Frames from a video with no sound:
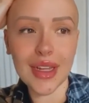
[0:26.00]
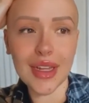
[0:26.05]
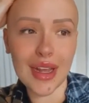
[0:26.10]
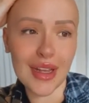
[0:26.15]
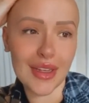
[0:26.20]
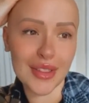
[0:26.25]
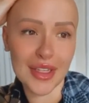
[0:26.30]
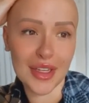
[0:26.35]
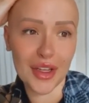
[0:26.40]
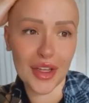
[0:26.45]

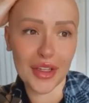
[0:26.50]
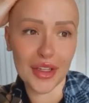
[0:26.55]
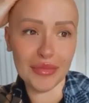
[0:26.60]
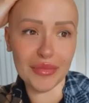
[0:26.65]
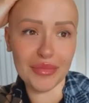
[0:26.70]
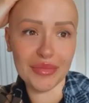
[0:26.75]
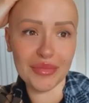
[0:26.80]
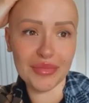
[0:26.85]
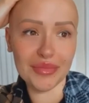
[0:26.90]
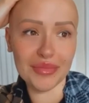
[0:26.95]
as like a
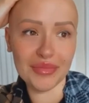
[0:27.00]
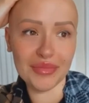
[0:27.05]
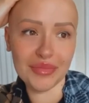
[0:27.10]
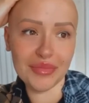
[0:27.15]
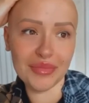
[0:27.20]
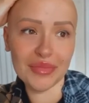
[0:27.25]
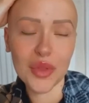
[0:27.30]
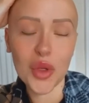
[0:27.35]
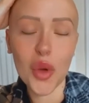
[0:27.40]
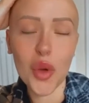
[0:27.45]

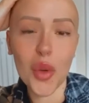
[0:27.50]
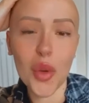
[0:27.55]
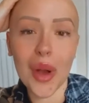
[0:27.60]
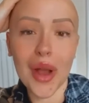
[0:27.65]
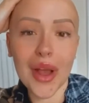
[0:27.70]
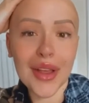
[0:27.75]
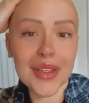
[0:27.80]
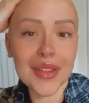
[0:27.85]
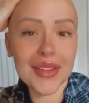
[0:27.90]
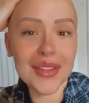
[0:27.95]

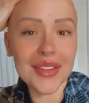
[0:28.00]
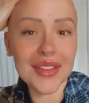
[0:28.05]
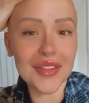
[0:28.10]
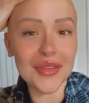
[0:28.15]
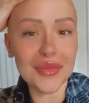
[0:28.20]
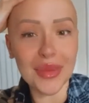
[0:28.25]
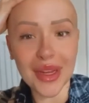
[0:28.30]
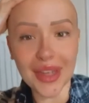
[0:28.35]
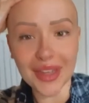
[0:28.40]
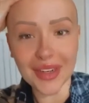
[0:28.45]
quest
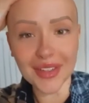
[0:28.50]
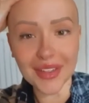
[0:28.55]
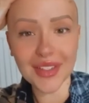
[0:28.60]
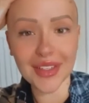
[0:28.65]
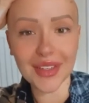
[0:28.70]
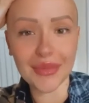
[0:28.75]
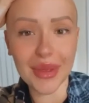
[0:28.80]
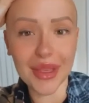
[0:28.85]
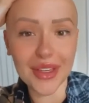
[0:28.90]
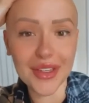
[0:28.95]
of mine
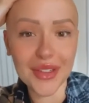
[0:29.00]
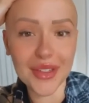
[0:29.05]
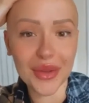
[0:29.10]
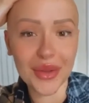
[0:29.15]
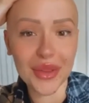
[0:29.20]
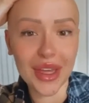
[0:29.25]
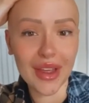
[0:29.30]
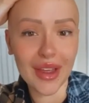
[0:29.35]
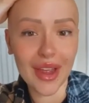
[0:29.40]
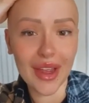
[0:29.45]
to make
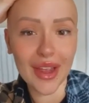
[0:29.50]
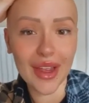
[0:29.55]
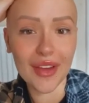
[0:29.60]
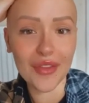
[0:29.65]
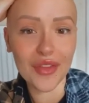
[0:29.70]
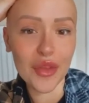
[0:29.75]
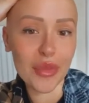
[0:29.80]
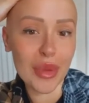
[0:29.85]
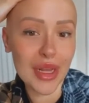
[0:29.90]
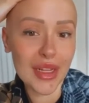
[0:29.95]
sure that I
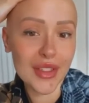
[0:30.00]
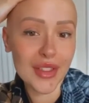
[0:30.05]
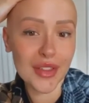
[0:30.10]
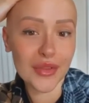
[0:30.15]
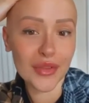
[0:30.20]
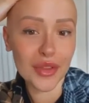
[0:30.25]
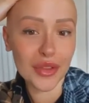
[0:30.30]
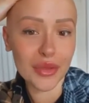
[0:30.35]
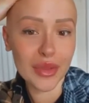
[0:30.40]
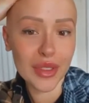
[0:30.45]
have the best
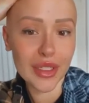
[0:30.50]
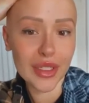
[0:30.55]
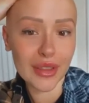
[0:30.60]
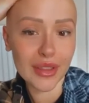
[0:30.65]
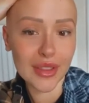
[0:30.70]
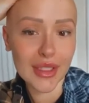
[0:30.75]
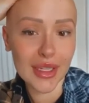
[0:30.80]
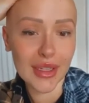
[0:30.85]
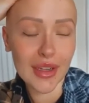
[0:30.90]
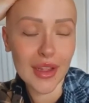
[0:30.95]
of all
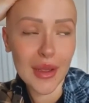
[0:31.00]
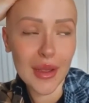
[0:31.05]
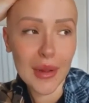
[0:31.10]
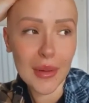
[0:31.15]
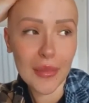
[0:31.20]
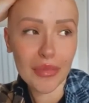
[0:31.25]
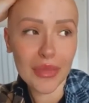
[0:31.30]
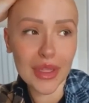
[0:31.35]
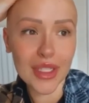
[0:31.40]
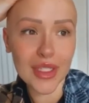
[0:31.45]
worlds, and
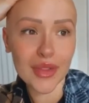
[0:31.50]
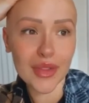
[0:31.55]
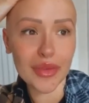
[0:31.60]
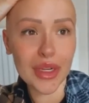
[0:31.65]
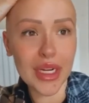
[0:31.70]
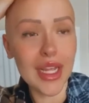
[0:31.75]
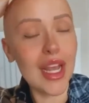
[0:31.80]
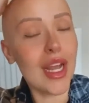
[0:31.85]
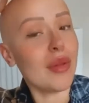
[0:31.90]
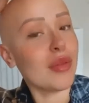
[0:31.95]
it's
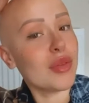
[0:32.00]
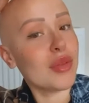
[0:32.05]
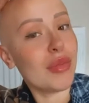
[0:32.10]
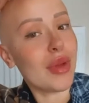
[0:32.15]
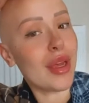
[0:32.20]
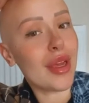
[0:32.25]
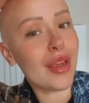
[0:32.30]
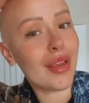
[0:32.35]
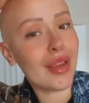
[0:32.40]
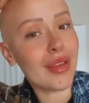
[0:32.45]
really helped
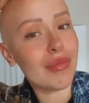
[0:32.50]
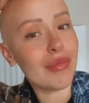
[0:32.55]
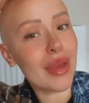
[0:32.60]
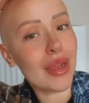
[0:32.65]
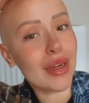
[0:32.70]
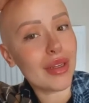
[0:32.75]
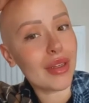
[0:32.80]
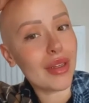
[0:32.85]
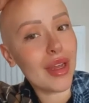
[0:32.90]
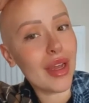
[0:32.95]
my
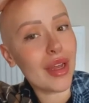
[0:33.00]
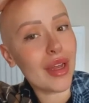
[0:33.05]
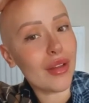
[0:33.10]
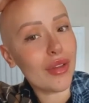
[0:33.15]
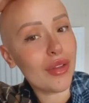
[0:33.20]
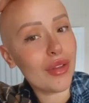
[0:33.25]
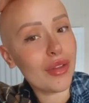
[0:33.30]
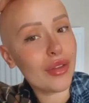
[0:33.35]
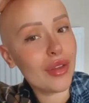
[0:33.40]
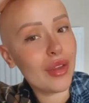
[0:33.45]
mental
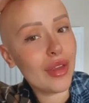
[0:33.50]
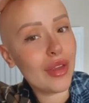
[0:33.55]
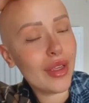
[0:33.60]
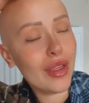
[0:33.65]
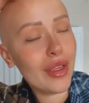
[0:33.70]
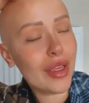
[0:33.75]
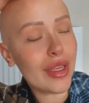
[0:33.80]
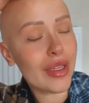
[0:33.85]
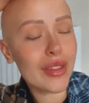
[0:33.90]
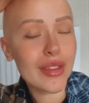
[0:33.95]
health
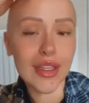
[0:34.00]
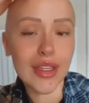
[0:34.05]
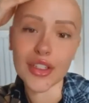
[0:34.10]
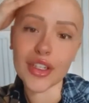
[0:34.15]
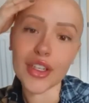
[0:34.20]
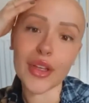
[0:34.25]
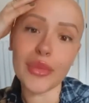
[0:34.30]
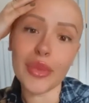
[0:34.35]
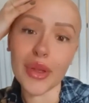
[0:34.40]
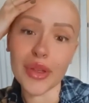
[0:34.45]
in
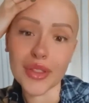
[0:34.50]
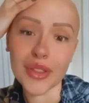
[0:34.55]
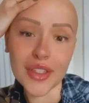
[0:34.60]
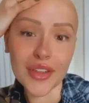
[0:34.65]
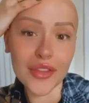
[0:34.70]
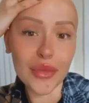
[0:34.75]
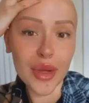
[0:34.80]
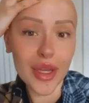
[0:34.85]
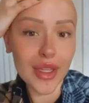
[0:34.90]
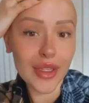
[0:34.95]
such like a
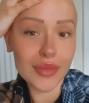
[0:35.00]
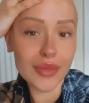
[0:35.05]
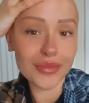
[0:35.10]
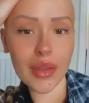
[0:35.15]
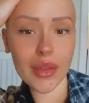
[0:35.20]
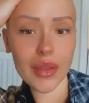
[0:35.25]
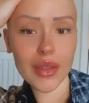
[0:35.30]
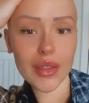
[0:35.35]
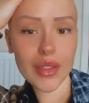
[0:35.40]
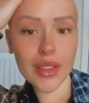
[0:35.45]
positive way.
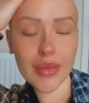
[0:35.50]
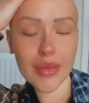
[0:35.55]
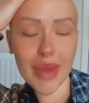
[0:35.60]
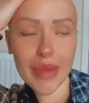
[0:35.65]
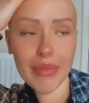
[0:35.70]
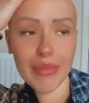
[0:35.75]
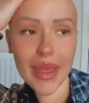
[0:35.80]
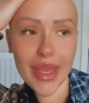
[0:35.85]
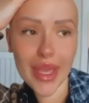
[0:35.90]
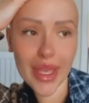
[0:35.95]
So
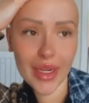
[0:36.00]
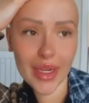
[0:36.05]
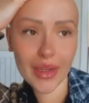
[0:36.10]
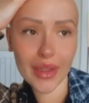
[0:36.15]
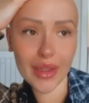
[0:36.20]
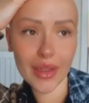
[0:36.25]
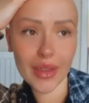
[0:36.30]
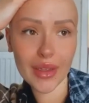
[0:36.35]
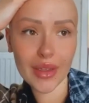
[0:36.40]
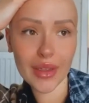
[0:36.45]
my
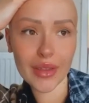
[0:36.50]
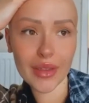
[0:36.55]
main